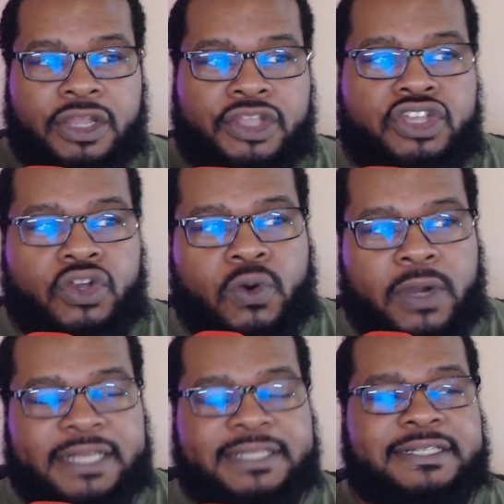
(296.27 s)
you're
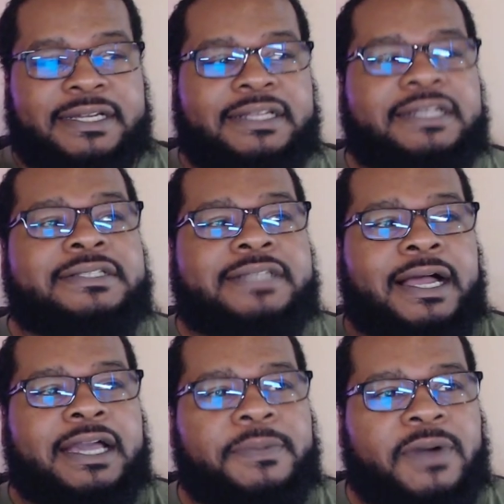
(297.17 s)
going to start
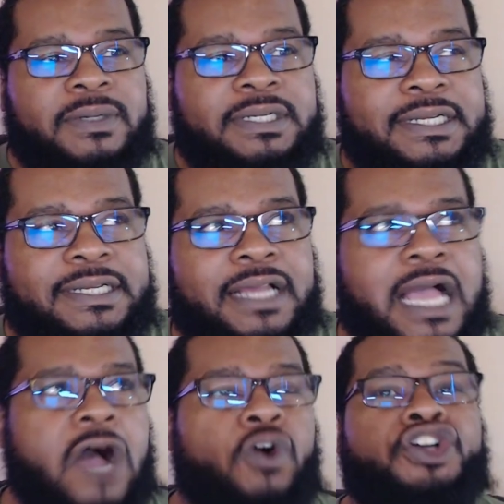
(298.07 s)
talking about
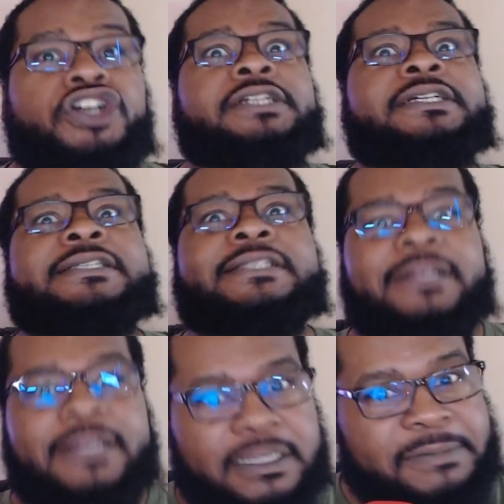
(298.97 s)
how good Islam